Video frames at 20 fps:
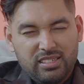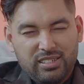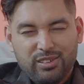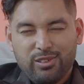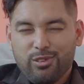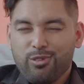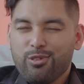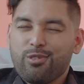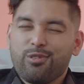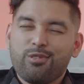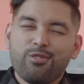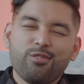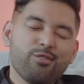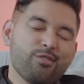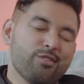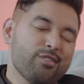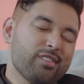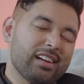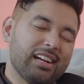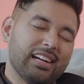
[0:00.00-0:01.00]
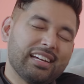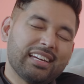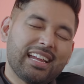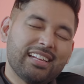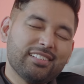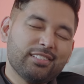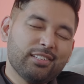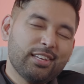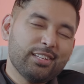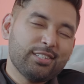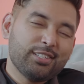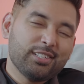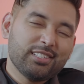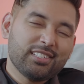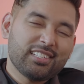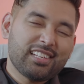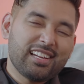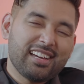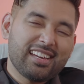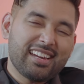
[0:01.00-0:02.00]
Oh,
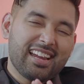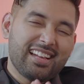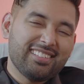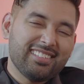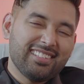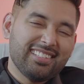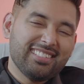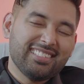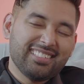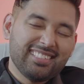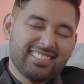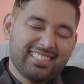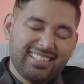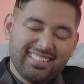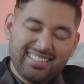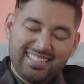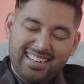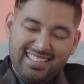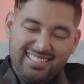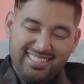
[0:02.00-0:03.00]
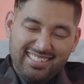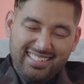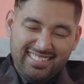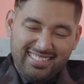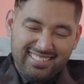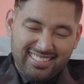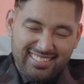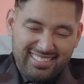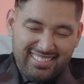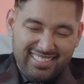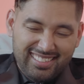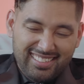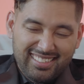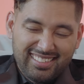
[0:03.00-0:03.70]
congratulations, congratulations, congratulations.